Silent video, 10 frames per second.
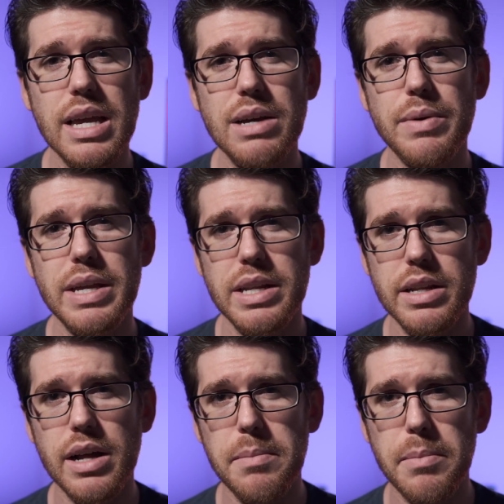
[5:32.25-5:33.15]
and we ended
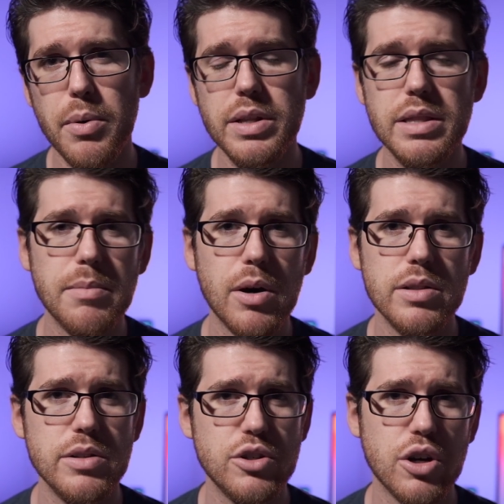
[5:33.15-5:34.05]
up putting them on
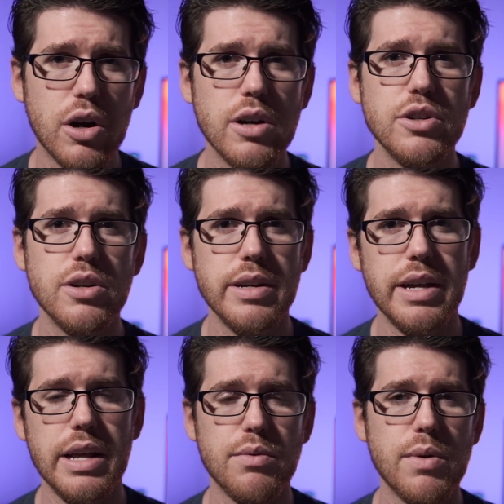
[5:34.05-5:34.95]
the charger and
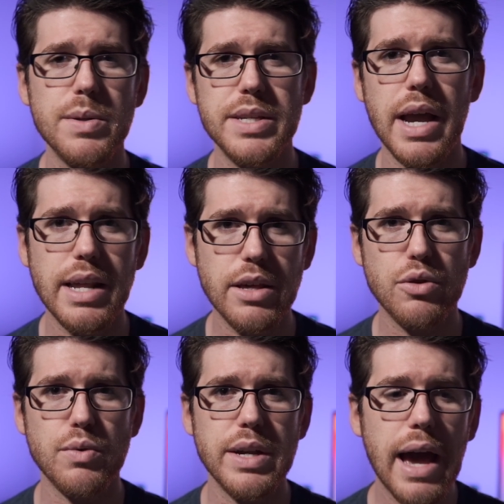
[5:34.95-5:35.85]
kind of rotating
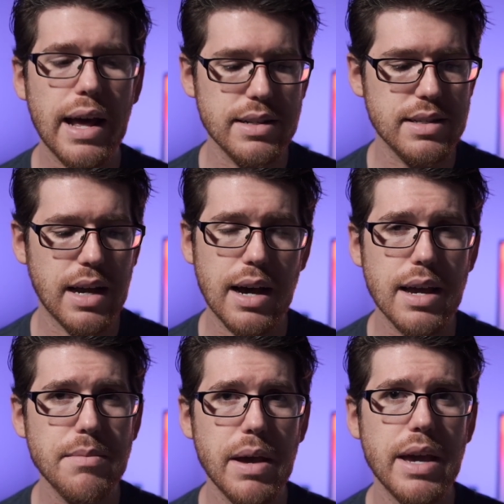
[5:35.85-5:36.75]
3 at a
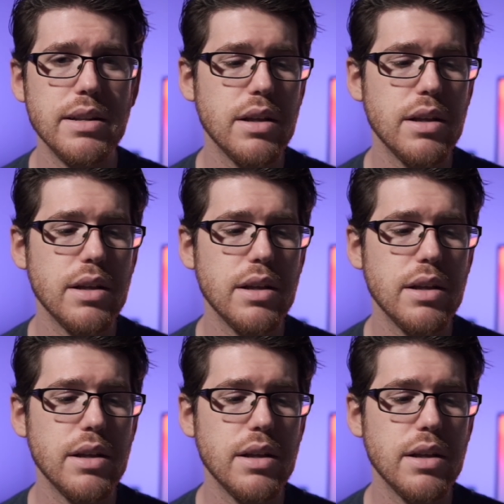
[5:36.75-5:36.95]
time, and